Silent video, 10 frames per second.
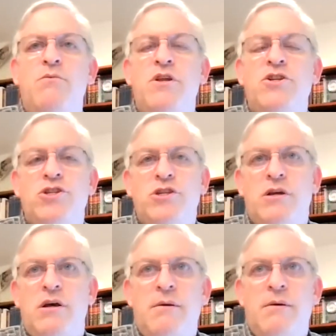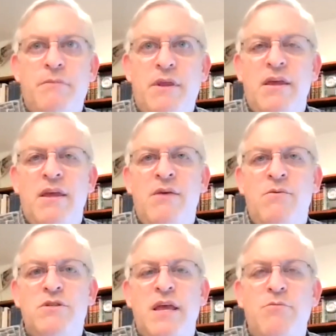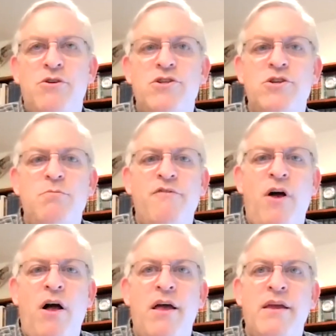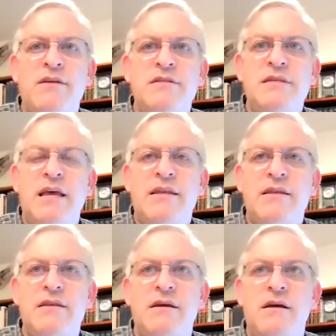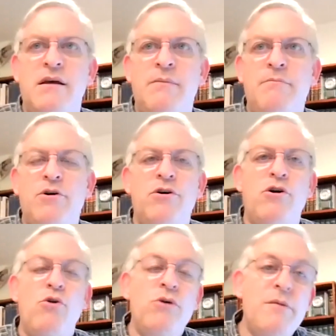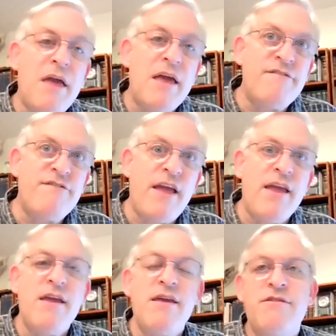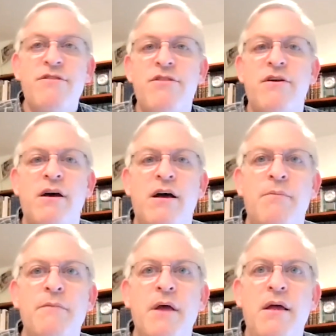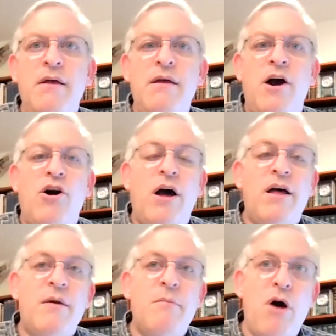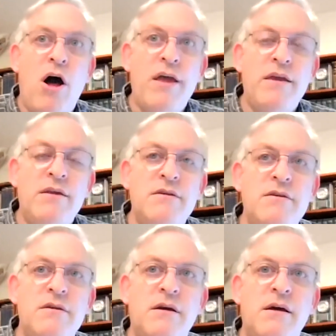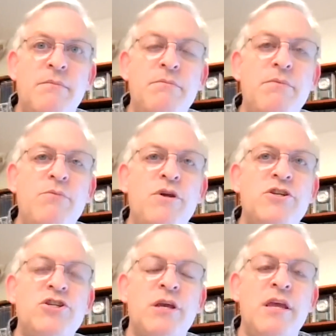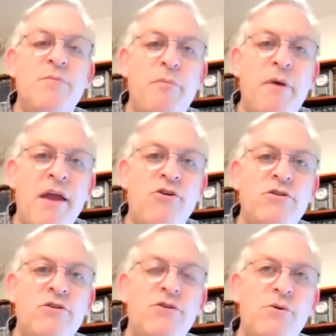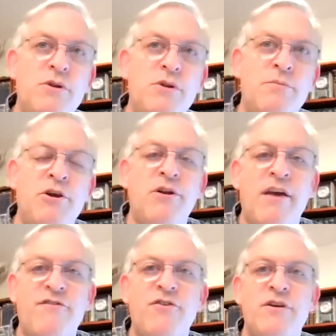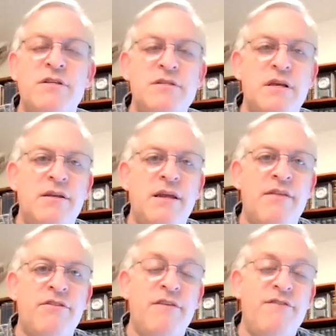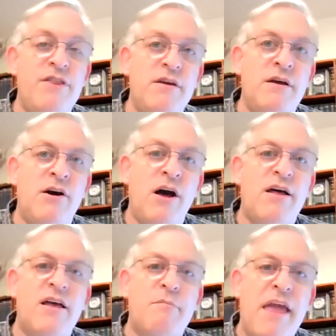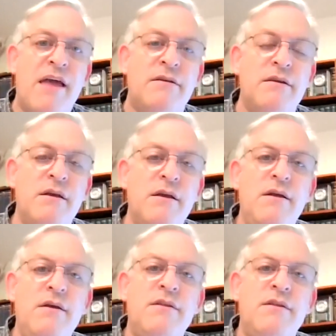uh, which um, he was able to supervise, and um, Man of Faith, uh, halachic mind, uh, which he prepared, although it appeared after his uh, death. Even the halachic man,